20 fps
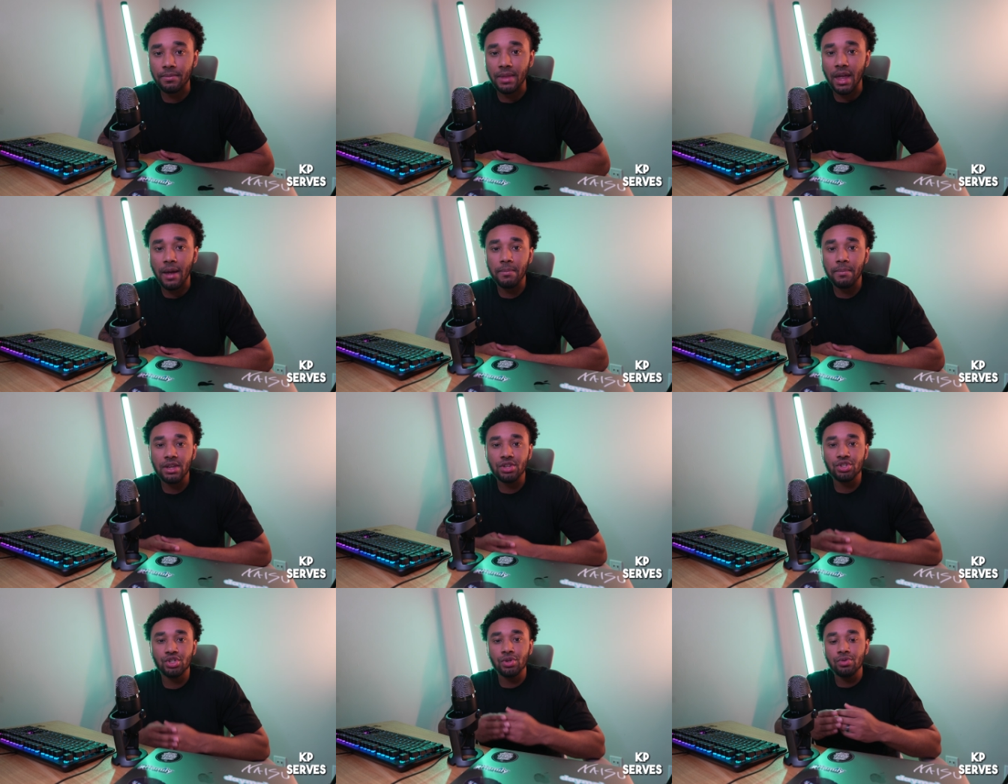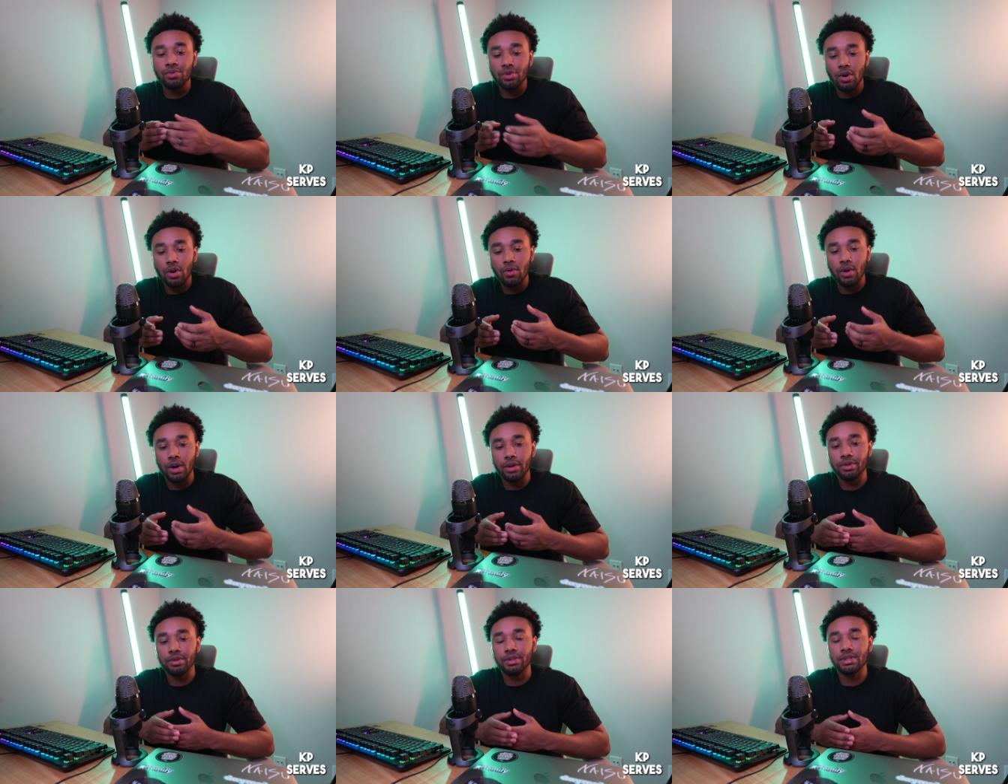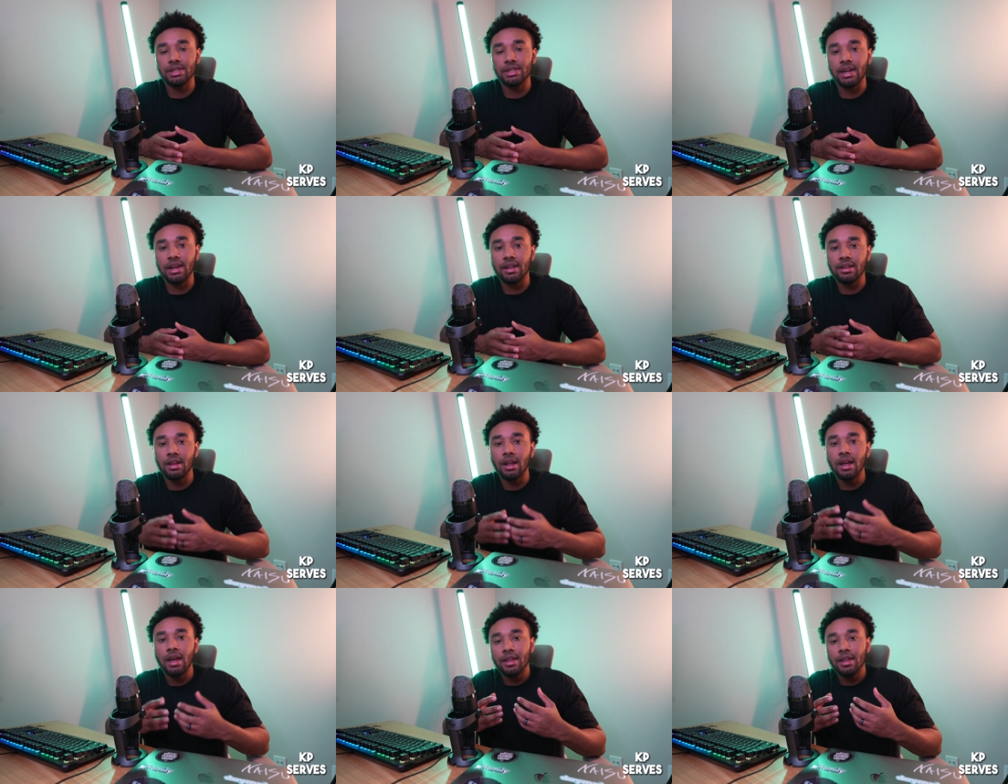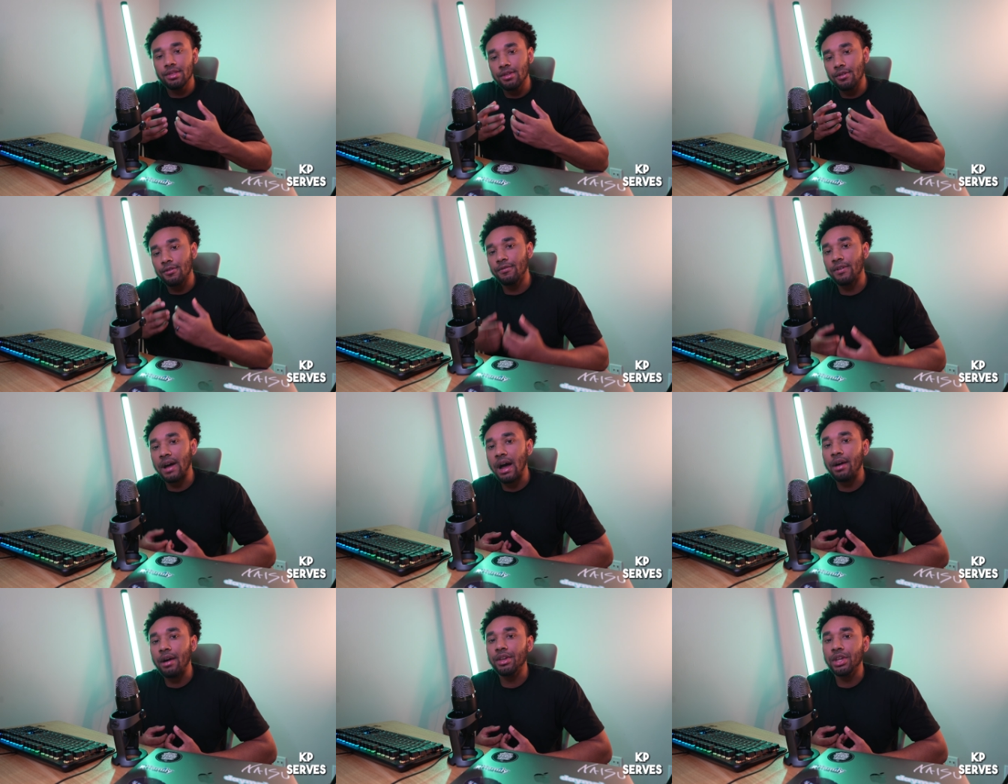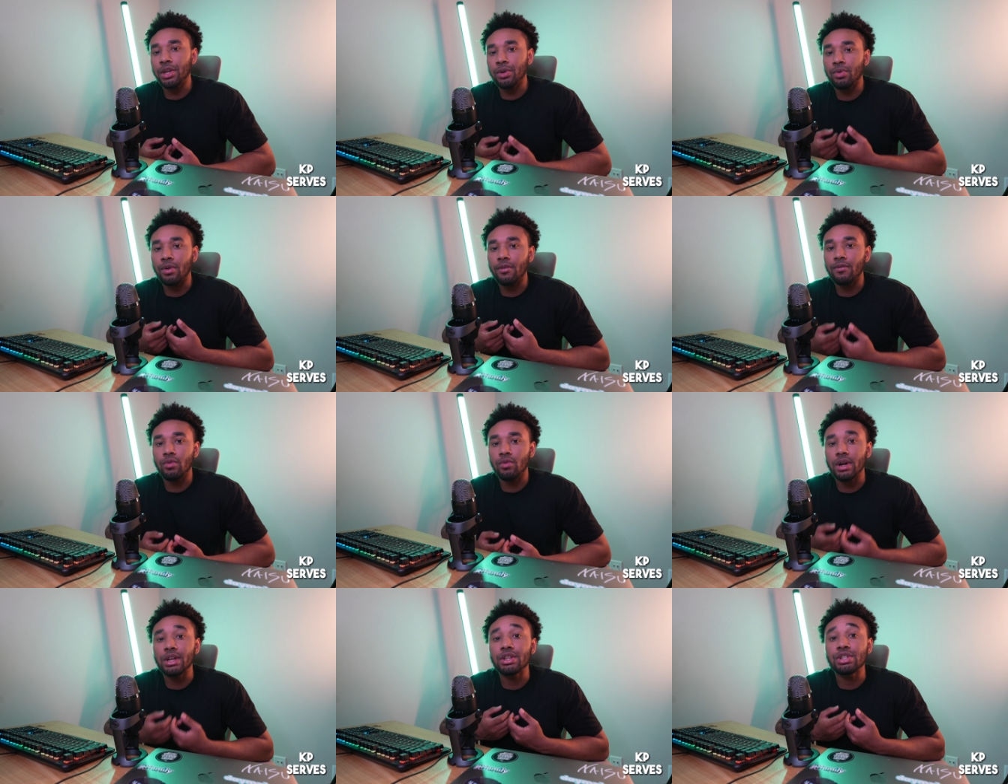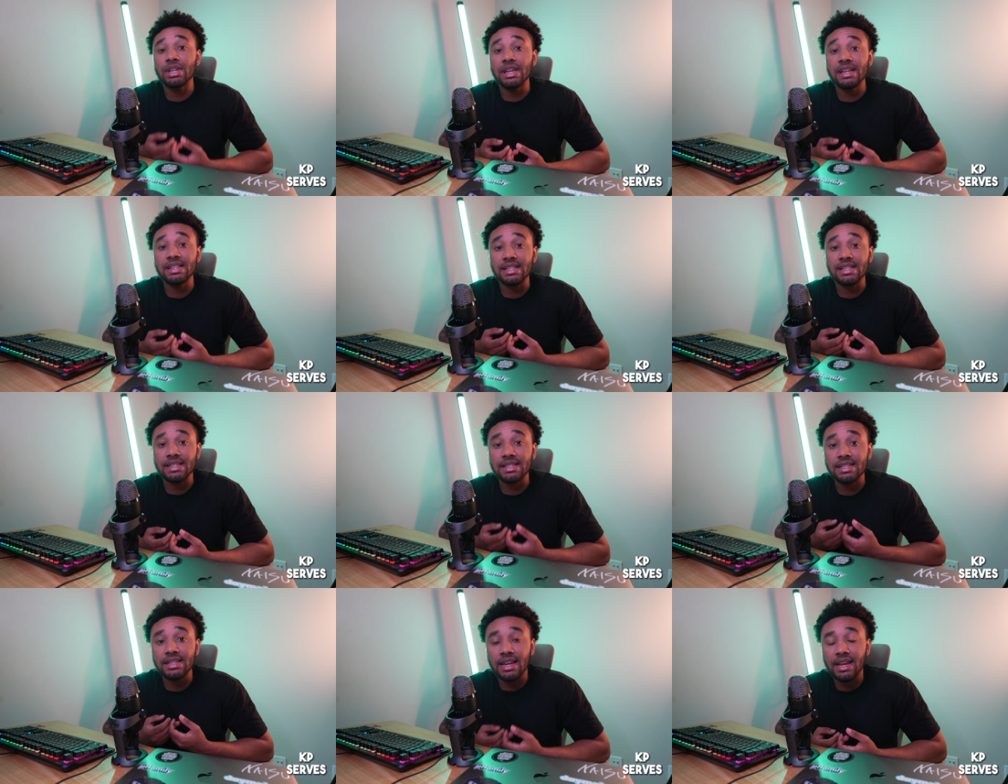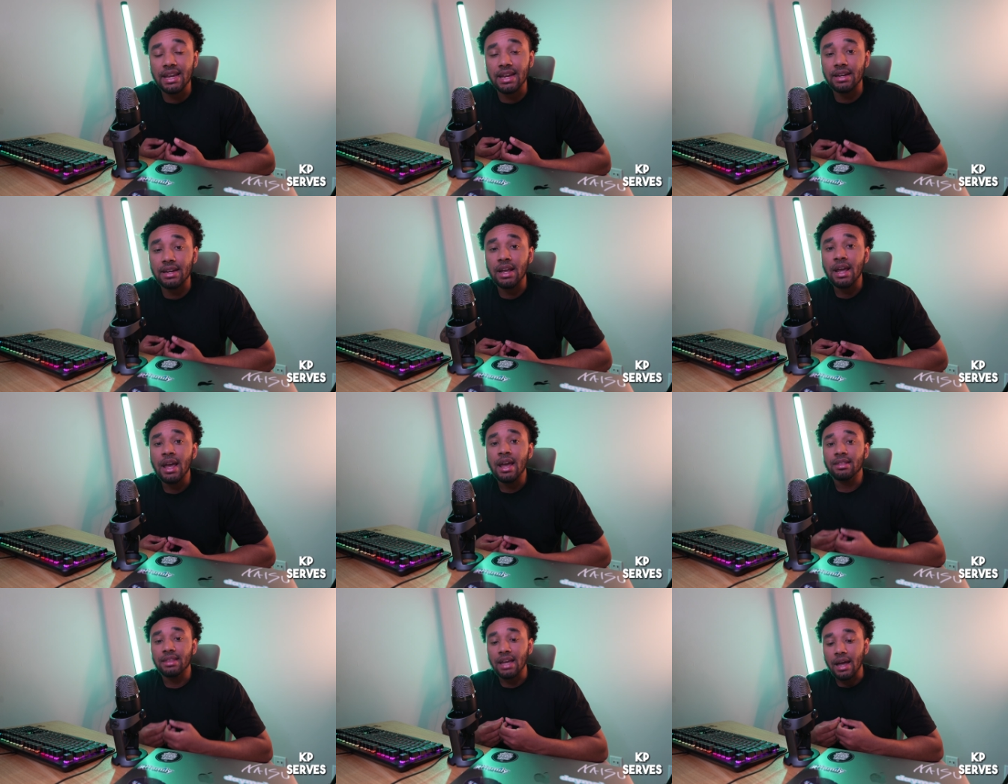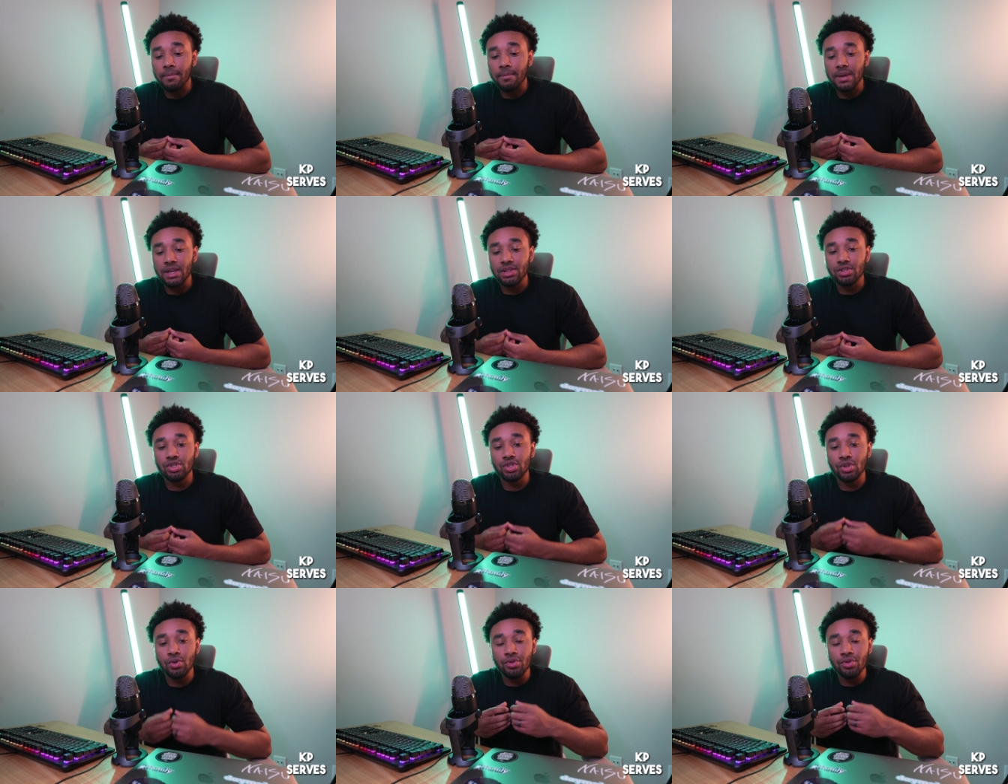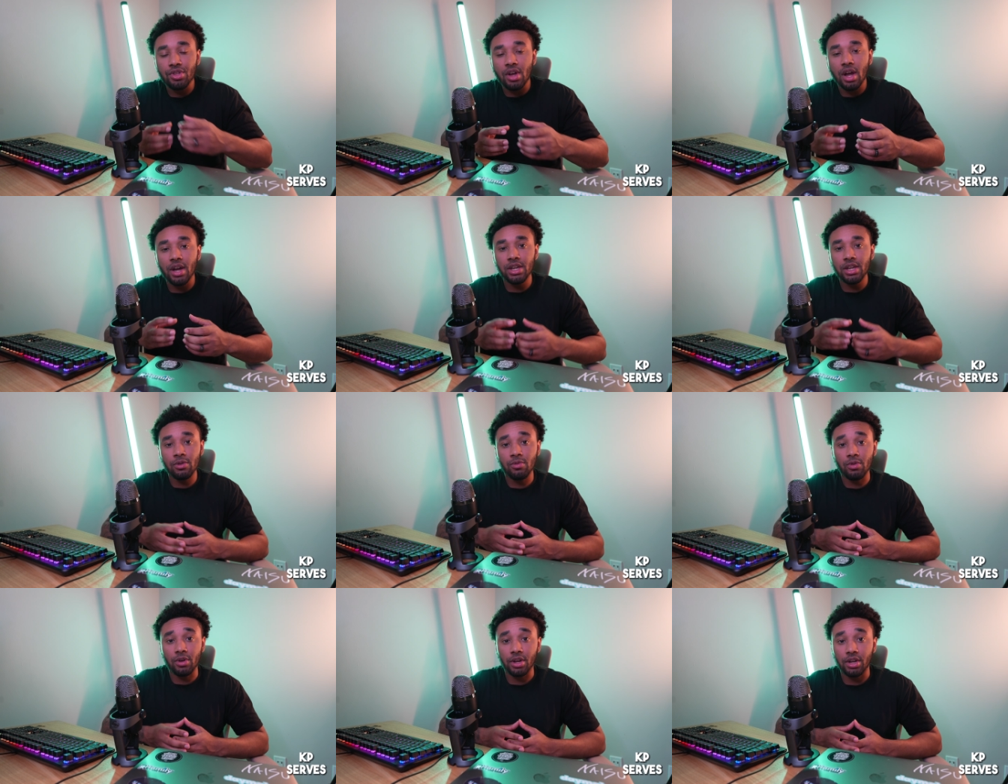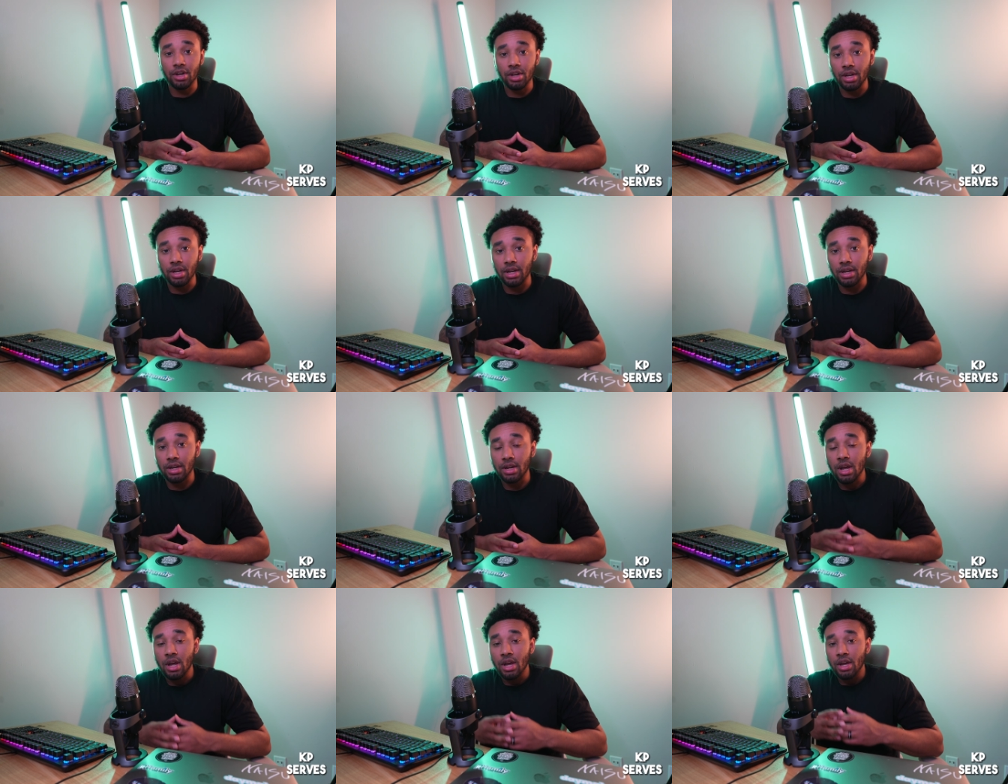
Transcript: That means you don't understand the value of what Jesus did. That means you thought you were good.